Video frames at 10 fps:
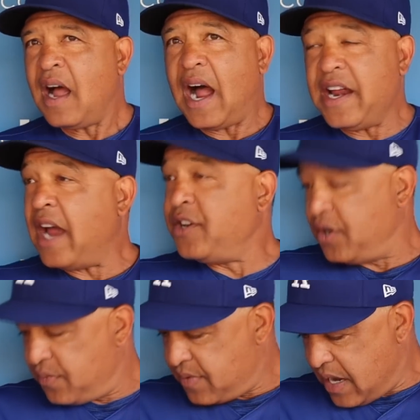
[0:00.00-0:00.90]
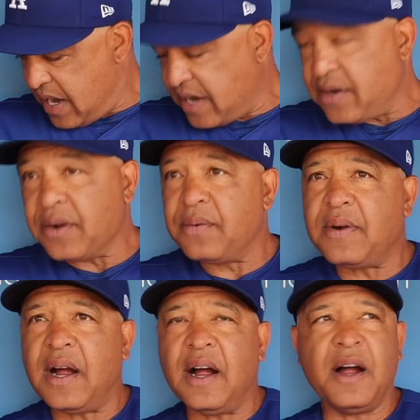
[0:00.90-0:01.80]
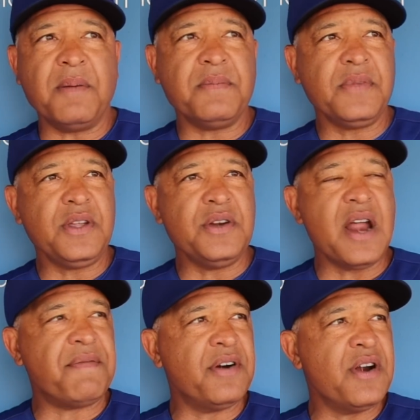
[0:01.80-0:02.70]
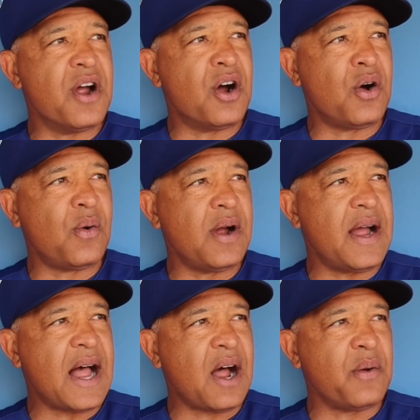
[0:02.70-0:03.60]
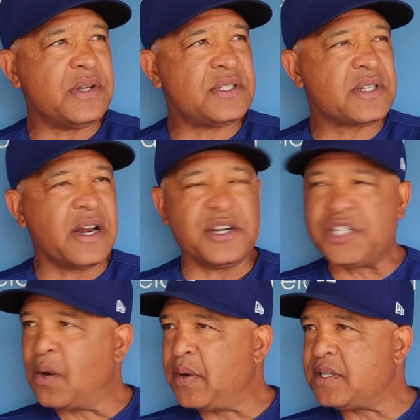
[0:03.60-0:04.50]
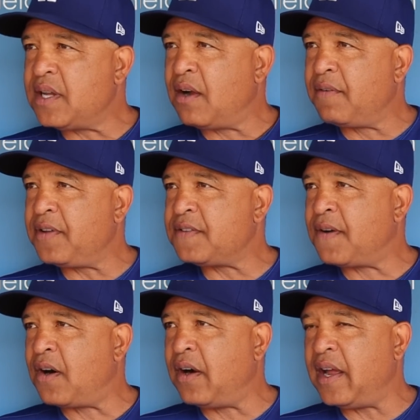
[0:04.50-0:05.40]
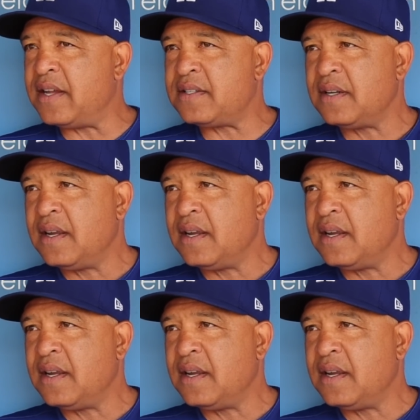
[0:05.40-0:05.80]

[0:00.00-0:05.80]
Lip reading: I do. You never know how it's going to show itself as far as